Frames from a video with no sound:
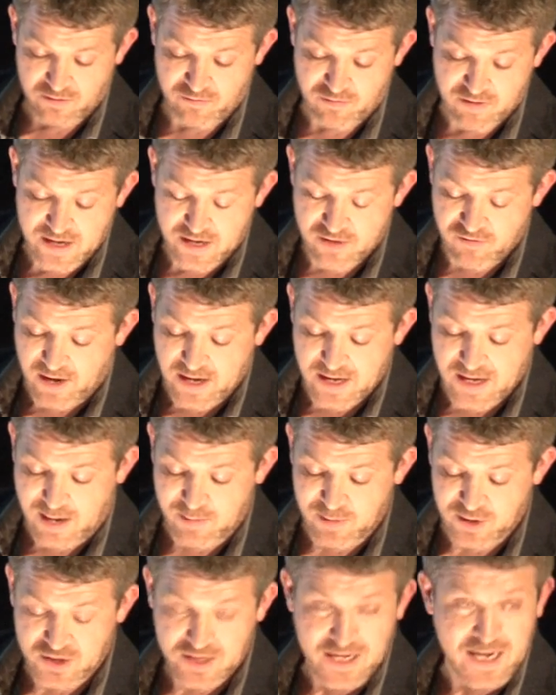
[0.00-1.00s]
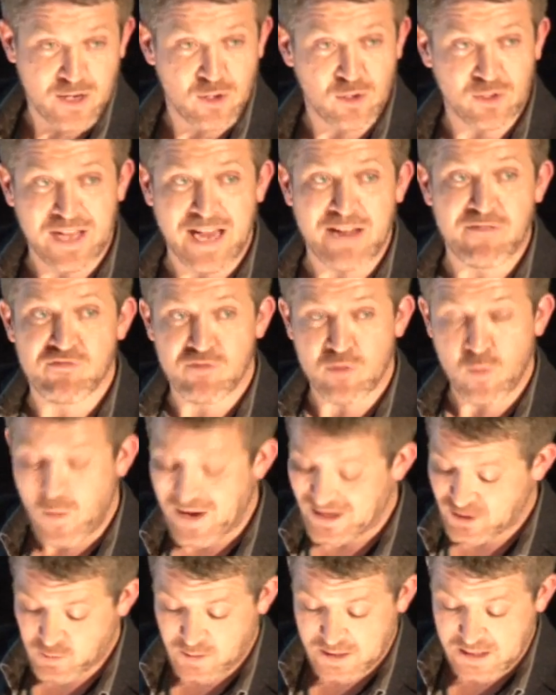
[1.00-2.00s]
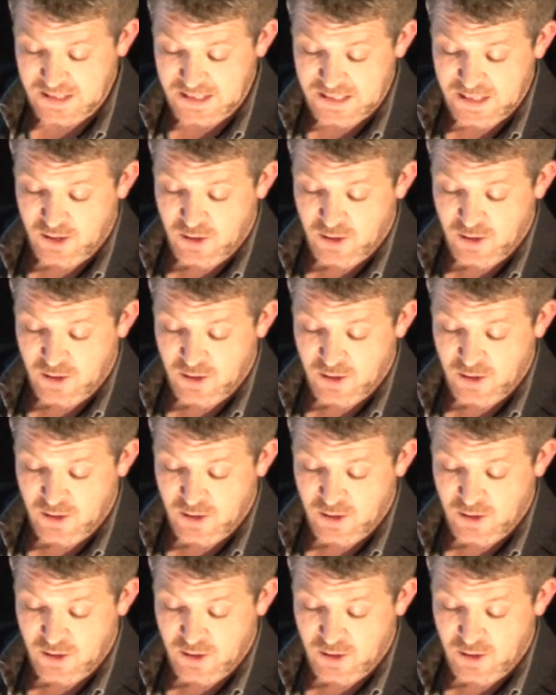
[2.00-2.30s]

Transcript: a really great chemist, a guy called Andrew Westwell